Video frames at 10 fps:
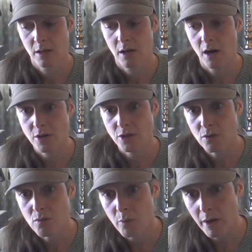Are
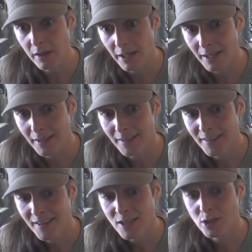you willing
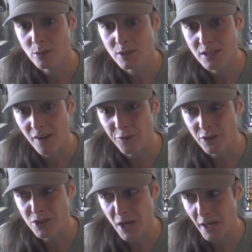to
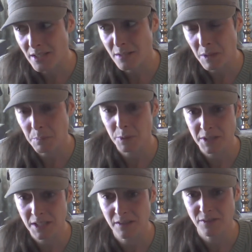suffer just to be
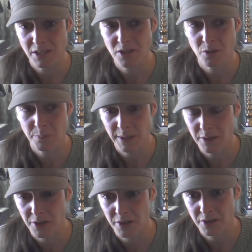perceived as
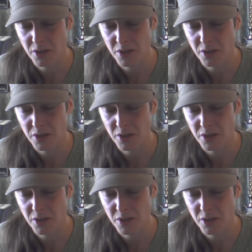superior?